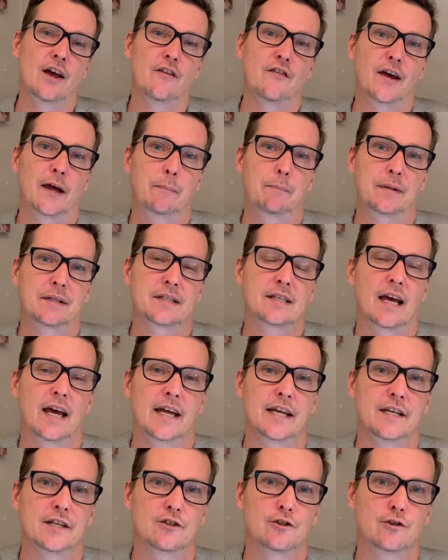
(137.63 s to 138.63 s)
that
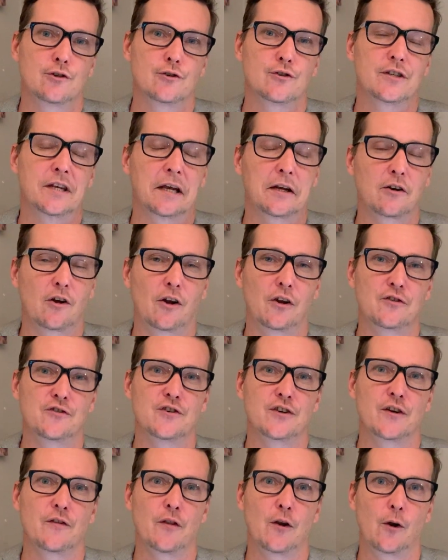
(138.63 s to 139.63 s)
pertain to
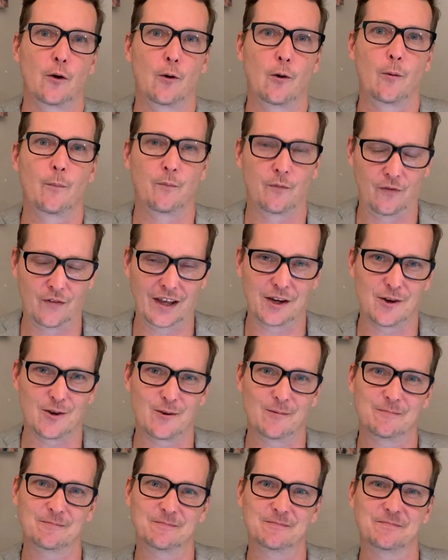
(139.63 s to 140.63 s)
technology and the law. Thank
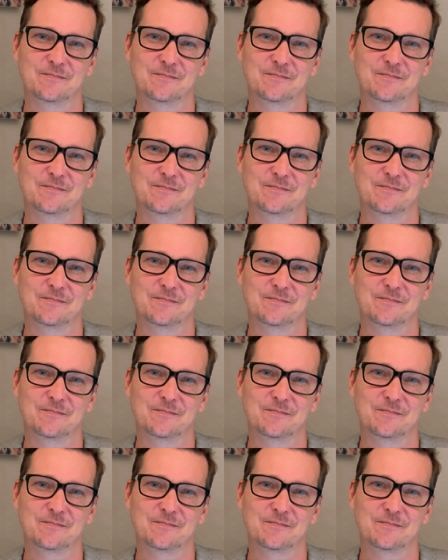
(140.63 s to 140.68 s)
you.